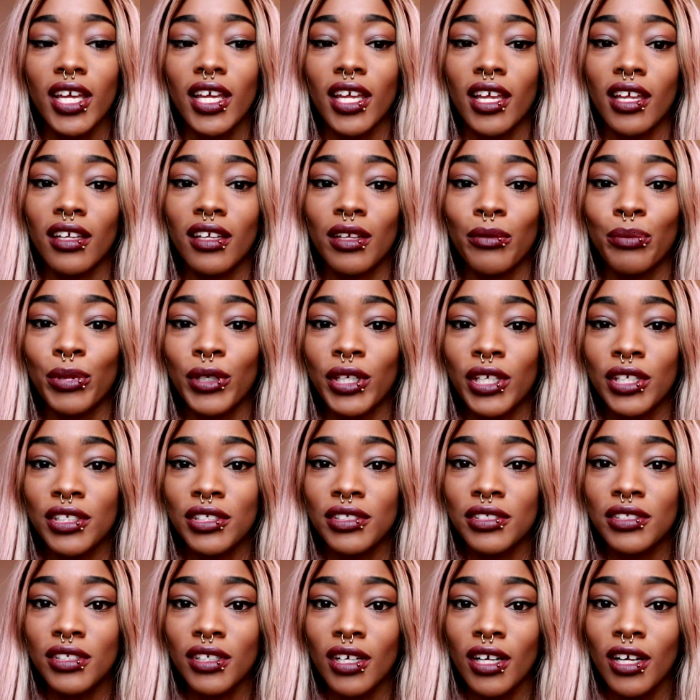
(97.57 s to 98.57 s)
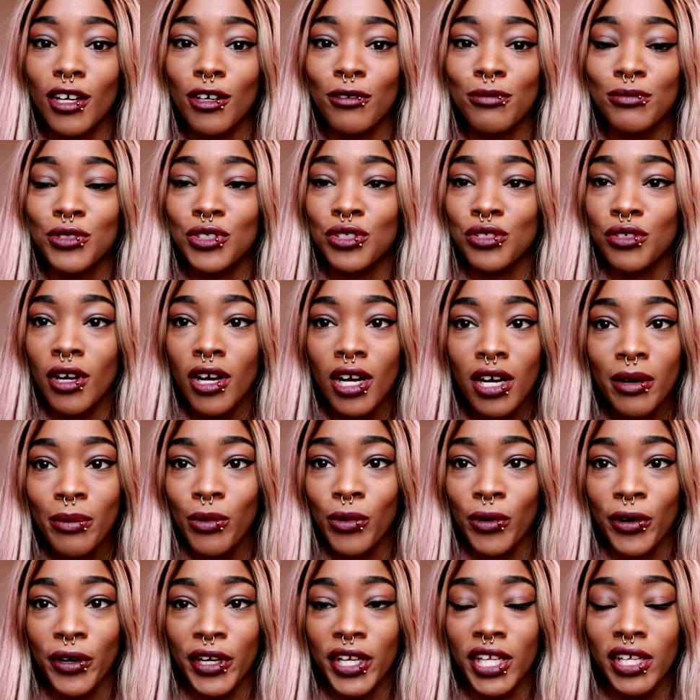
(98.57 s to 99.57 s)
It could be um, draw
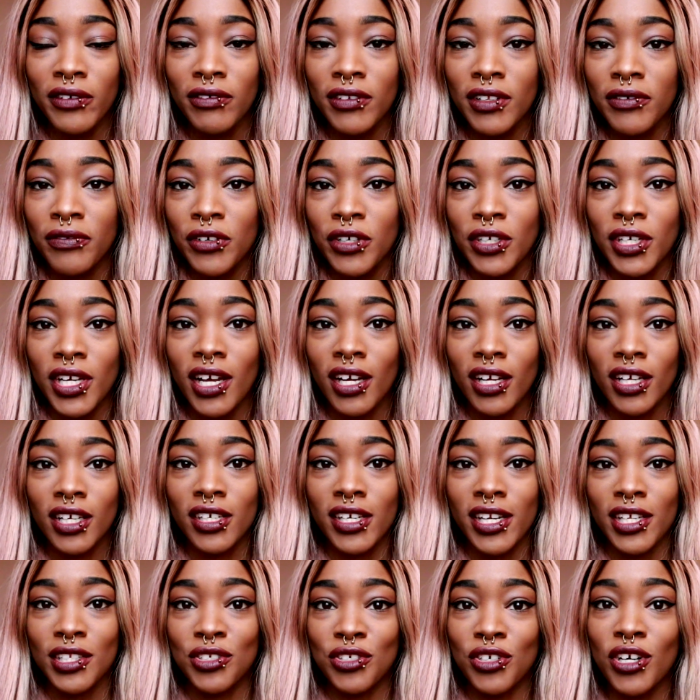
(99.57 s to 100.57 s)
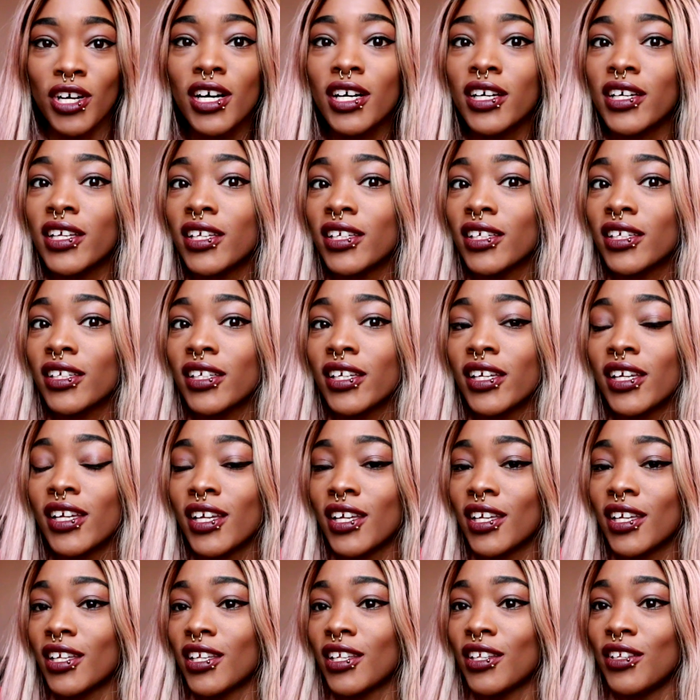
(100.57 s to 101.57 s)
more even if you're not good at drawing
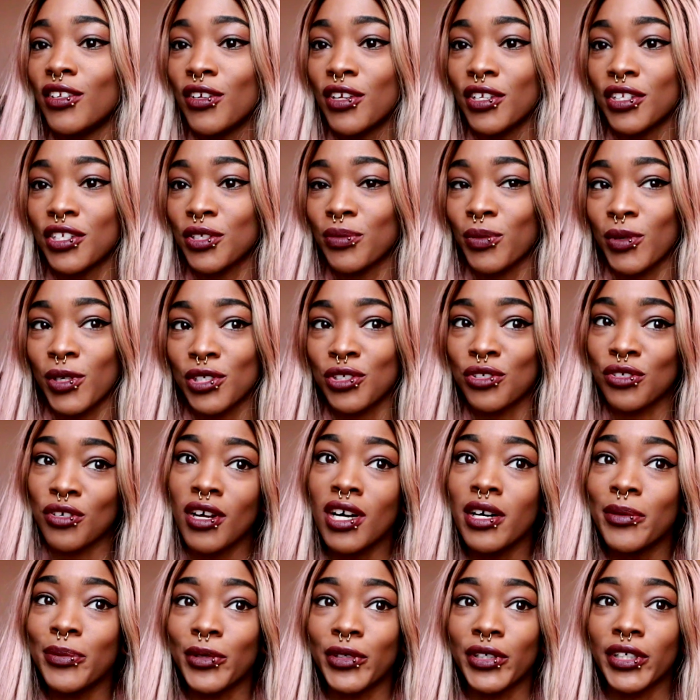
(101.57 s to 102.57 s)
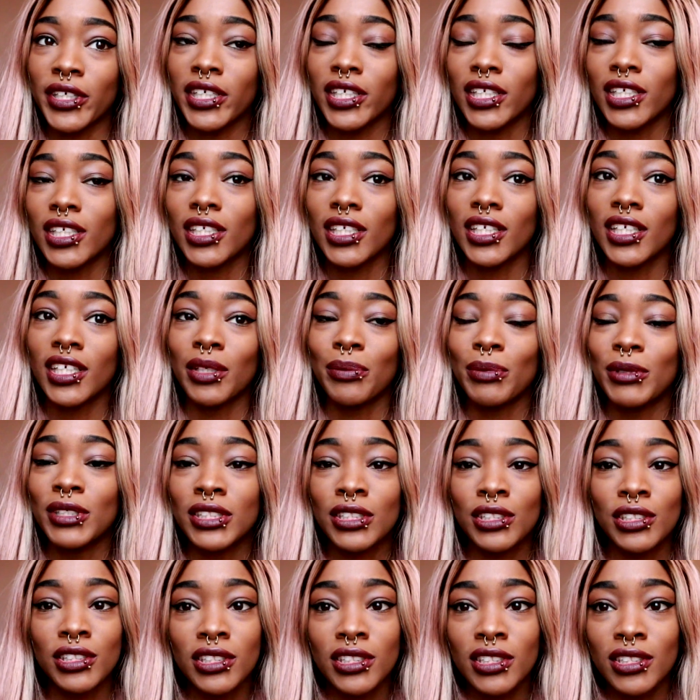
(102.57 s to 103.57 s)
you could just want to draw more. It could be
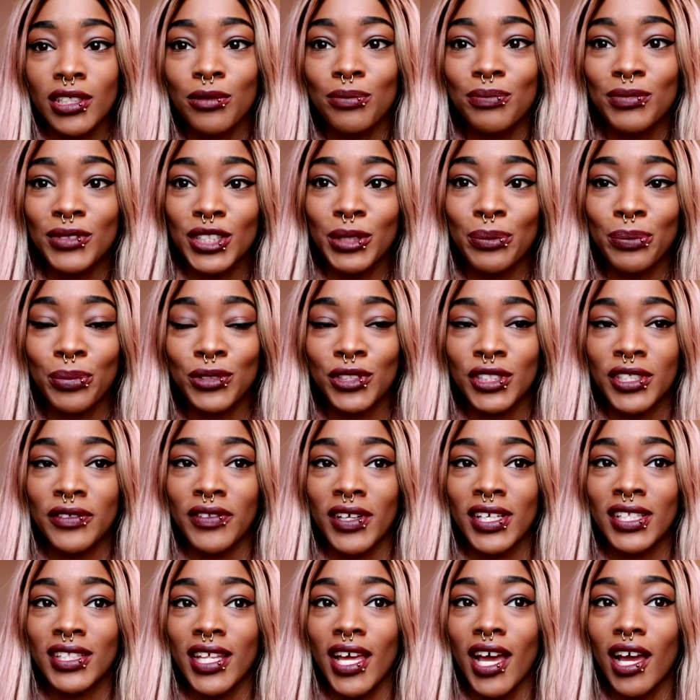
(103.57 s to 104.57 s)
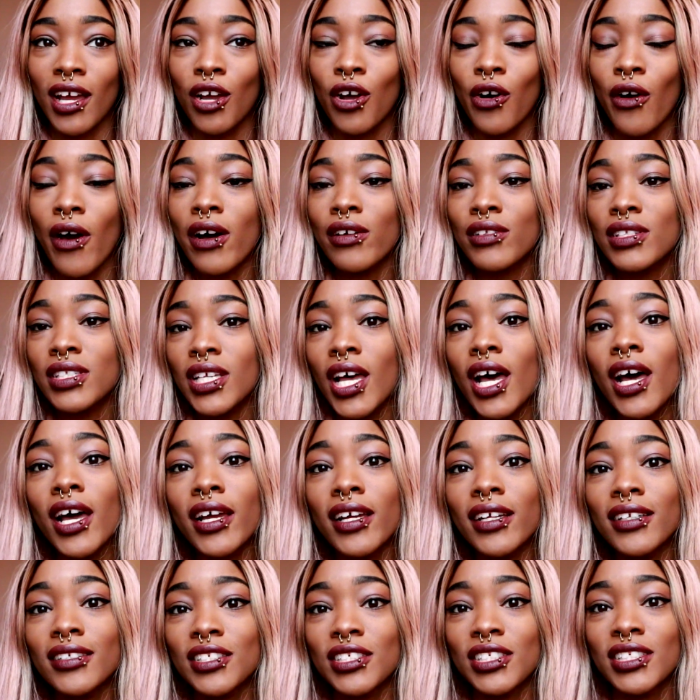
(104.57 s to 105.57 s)
some simple stuff like that. Go
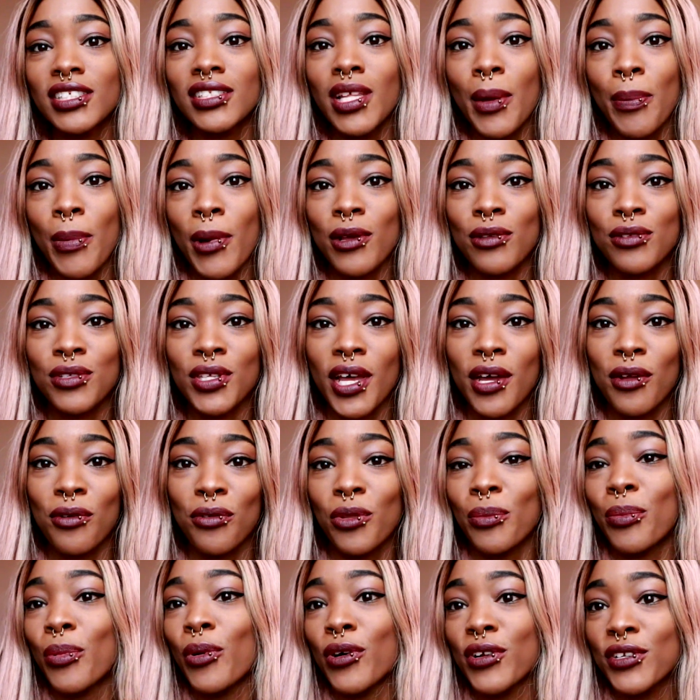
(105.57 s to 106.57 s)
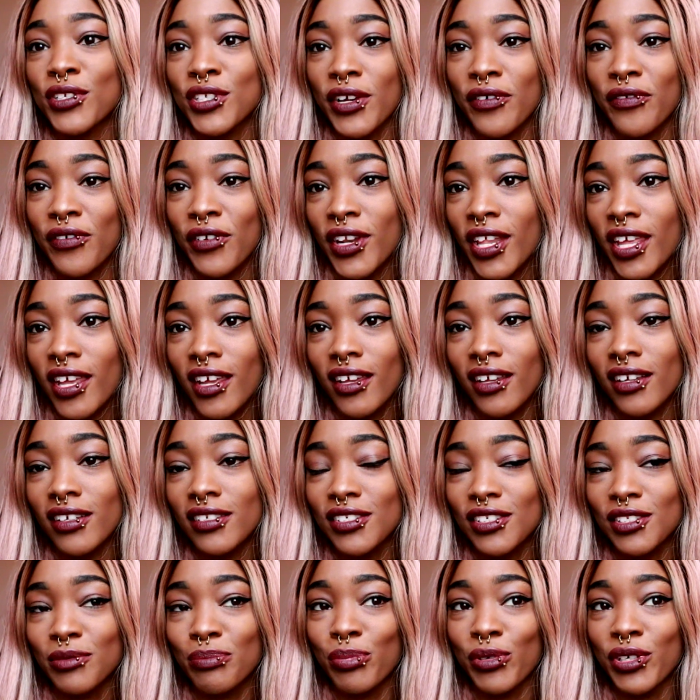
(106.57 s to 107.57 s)
outside, just step outside on the porch every day,
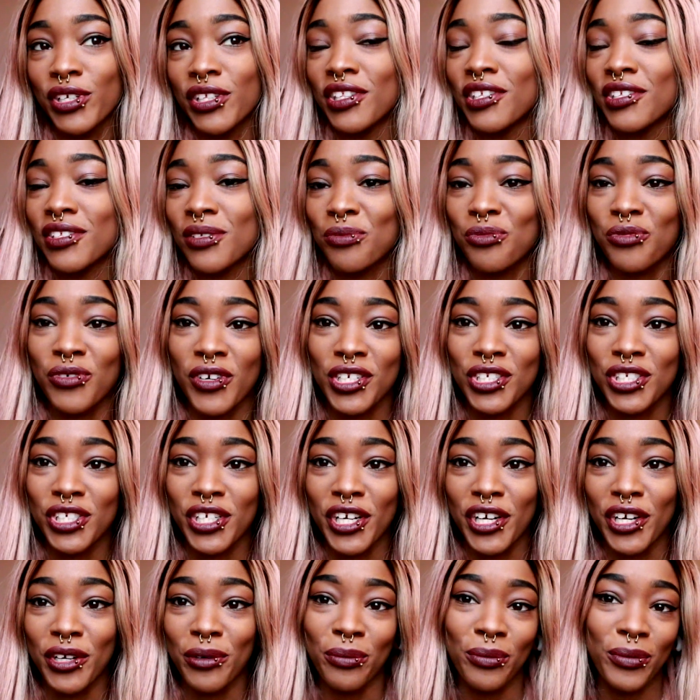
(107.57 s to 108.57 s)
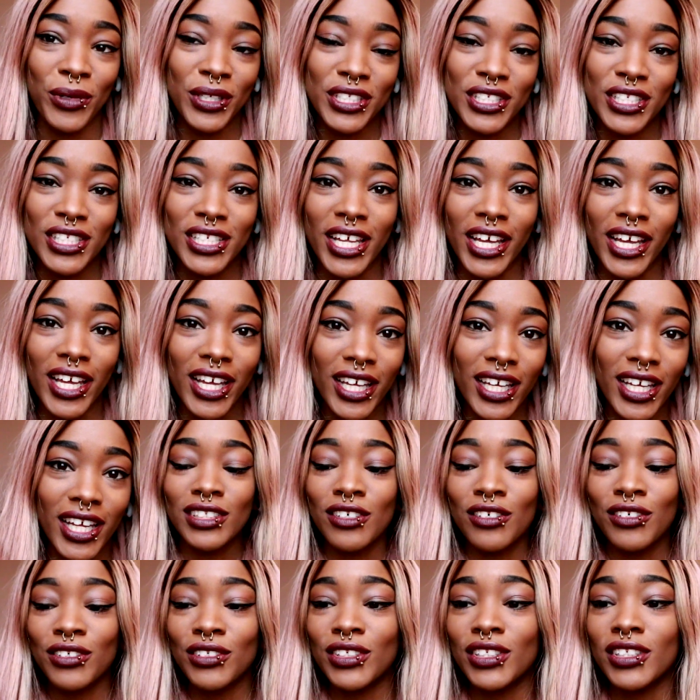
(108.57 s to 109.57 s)
just breathe in some fresh air once a day.
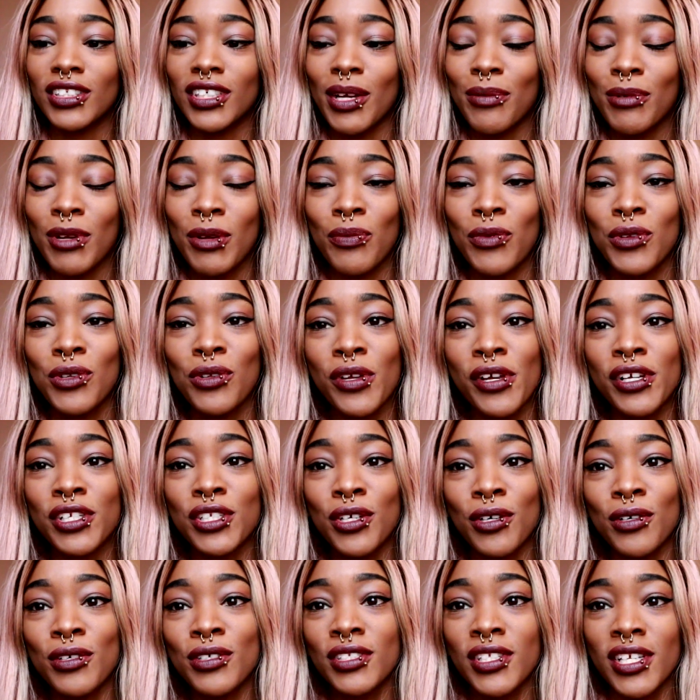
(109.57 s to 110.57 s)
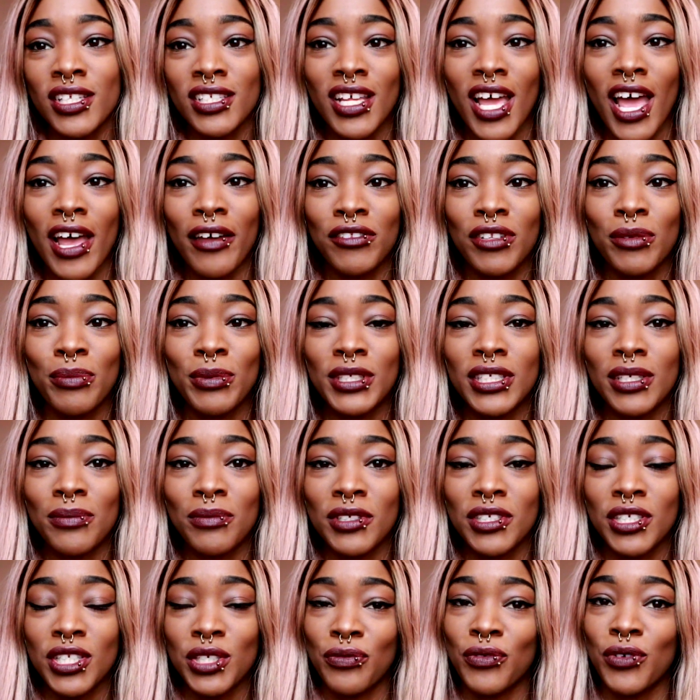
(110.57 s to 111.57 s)
So coming up with New Year's goals doesn't have to be
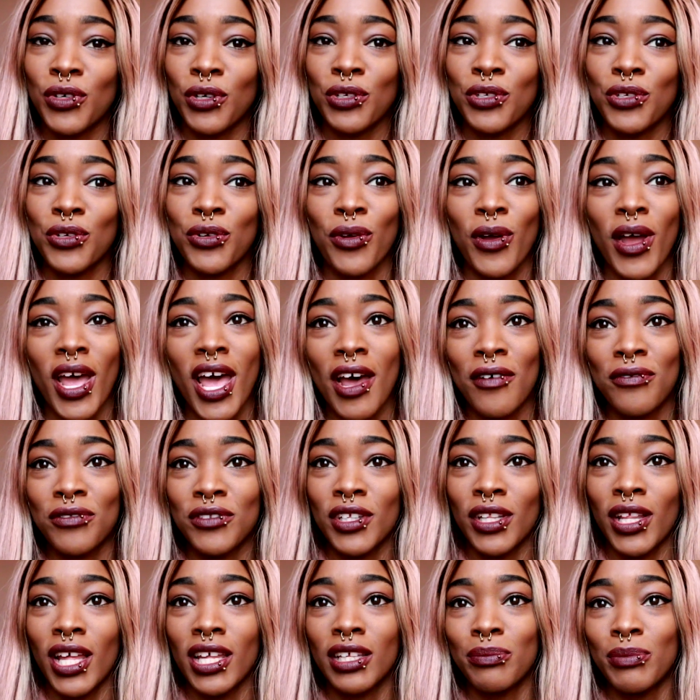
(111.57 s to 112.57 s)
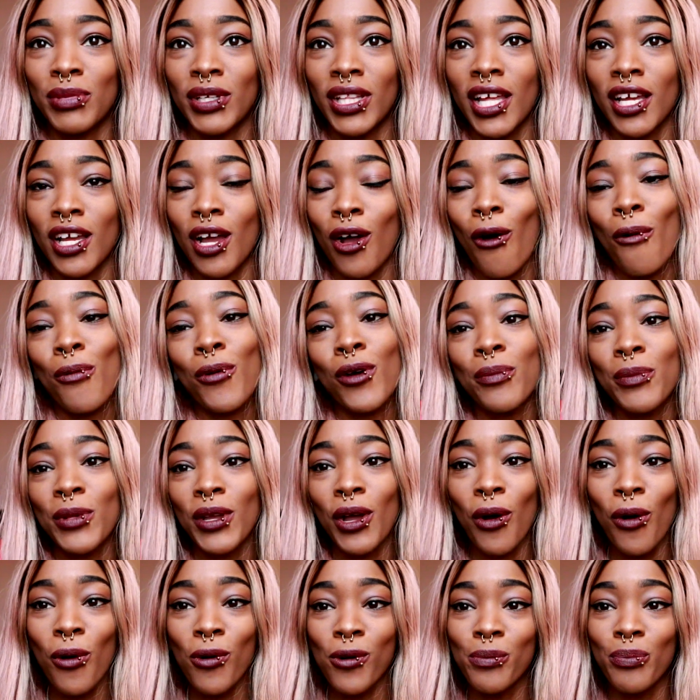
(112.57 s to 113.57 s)
something difficult. You don't have to like be like, oh, I'm gonna be
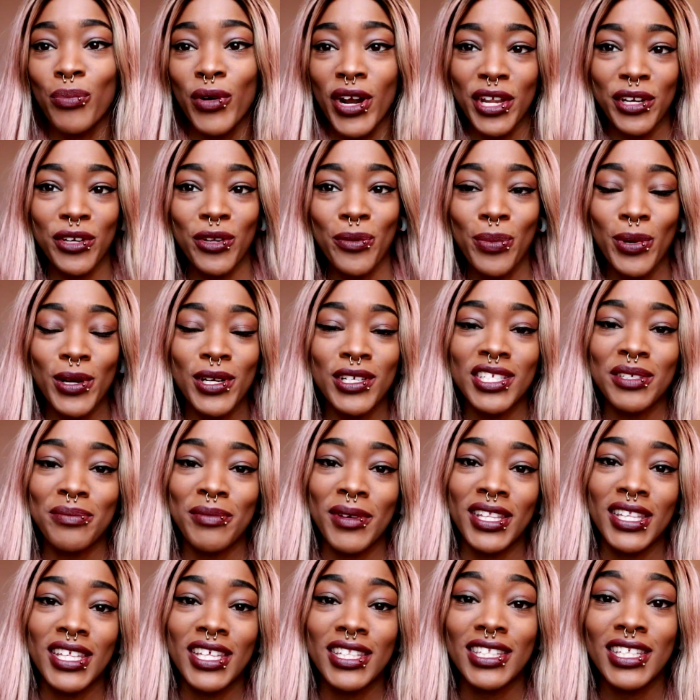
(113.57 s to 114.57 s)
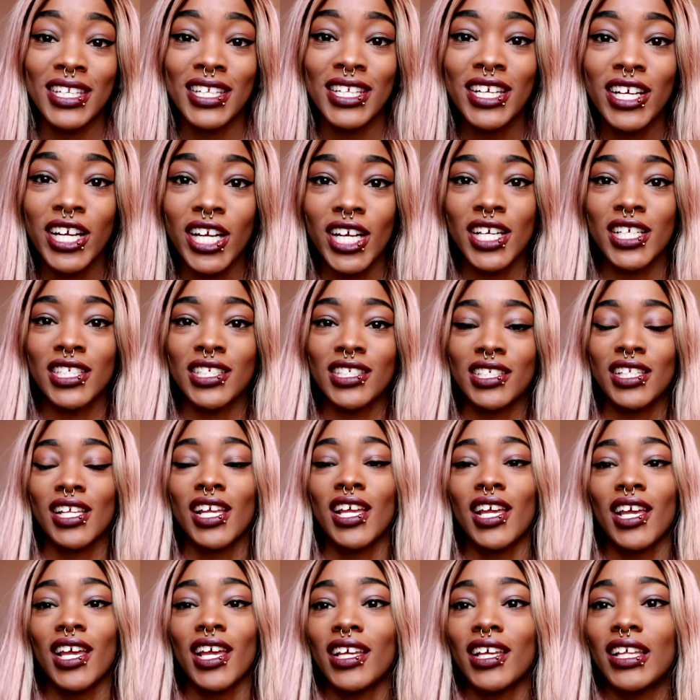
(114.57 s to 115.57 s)
a whole brand new person by the end of the year because
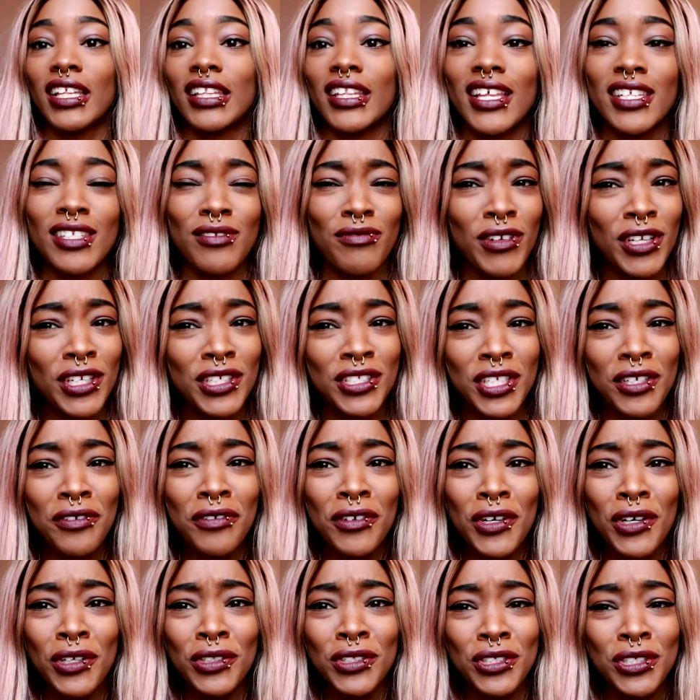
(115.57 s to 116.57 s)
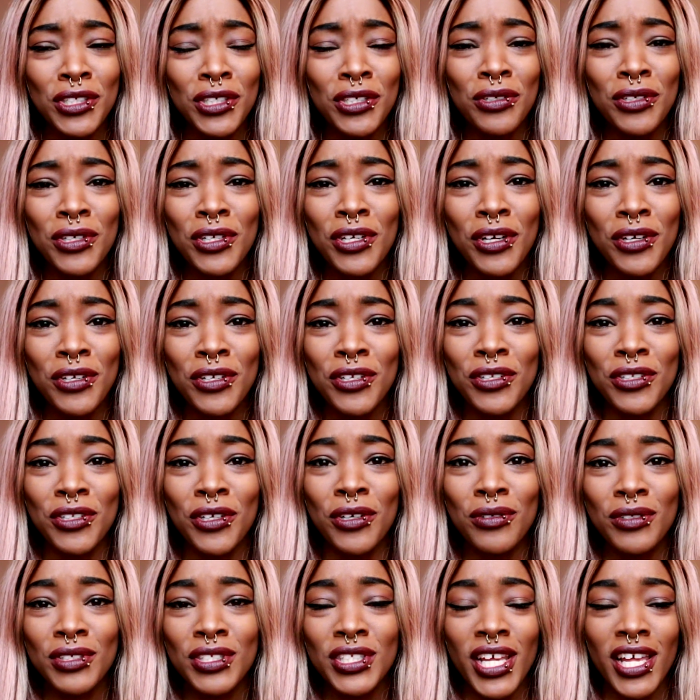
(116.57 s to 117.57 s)
that's really difficult to do you know you
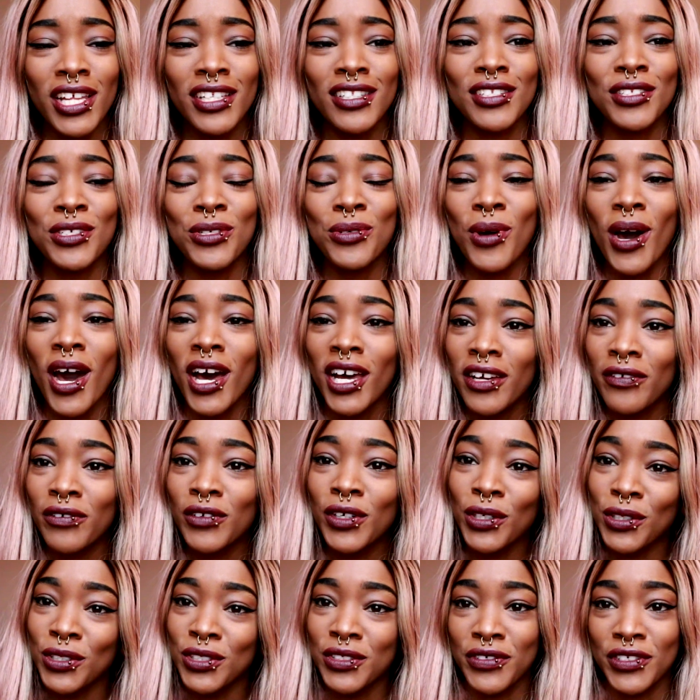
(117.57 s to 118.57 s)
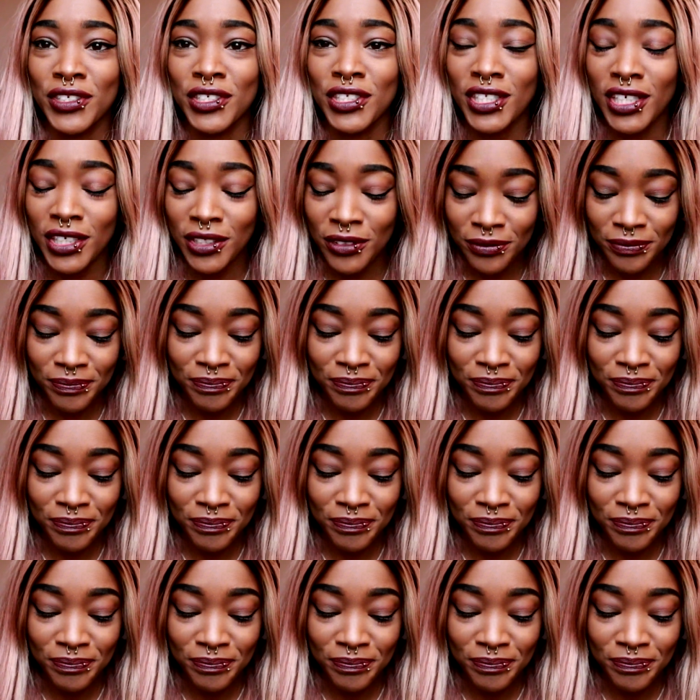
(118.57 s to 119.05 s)
don't set too high of goals for yourself